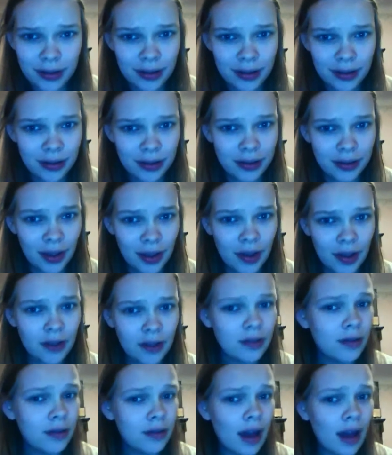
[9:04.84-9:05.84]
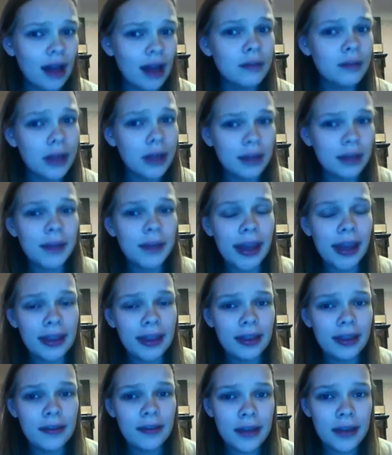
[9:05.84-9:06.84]
So I will keep making
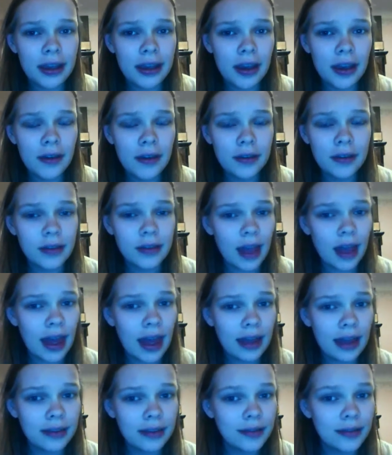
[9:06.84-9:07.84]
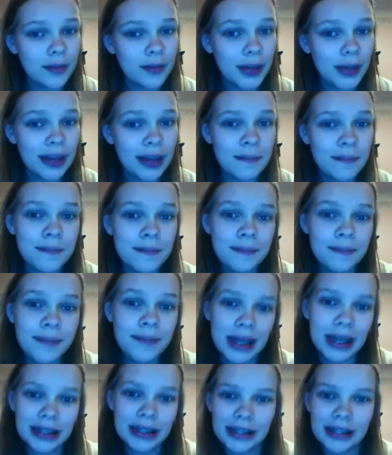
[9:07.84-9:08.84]
these videos, and we can
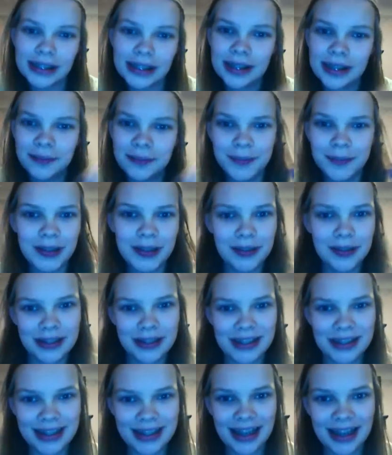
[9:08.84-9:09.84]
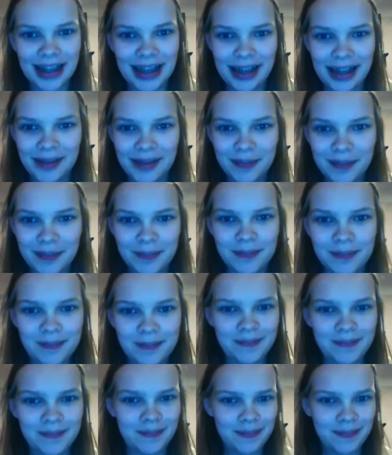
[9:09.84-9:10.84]
build a community.
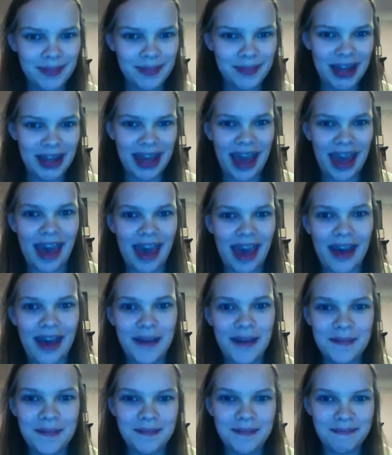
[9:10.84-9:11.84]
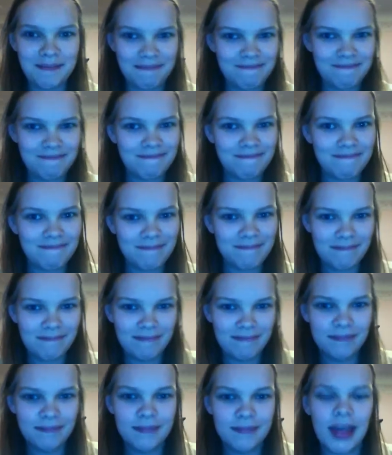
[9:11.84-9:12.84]
Yeah,
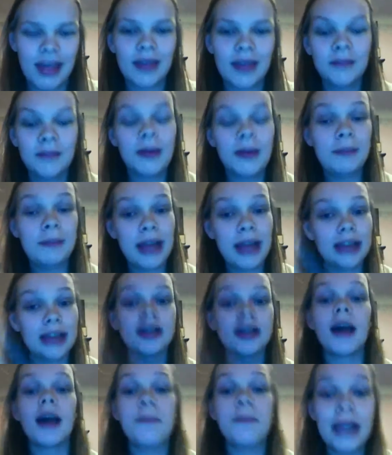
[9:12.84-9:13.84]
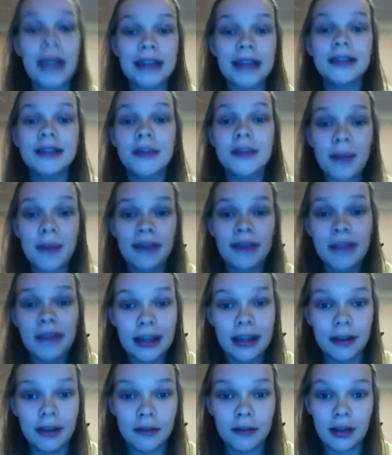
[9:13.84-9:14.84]
that's my pledge. I pledge to make
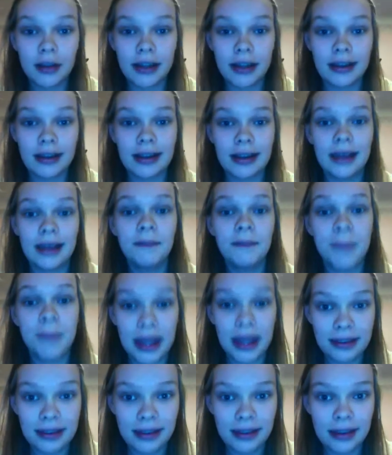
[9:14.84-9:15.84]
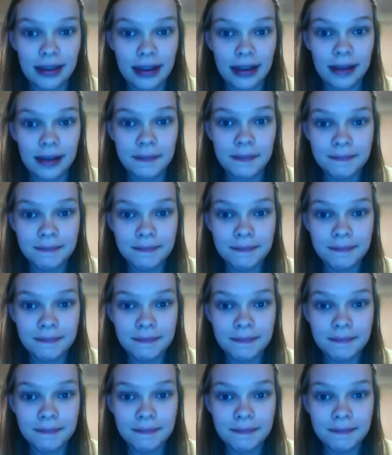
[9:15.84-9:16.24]
videos regularly, basically.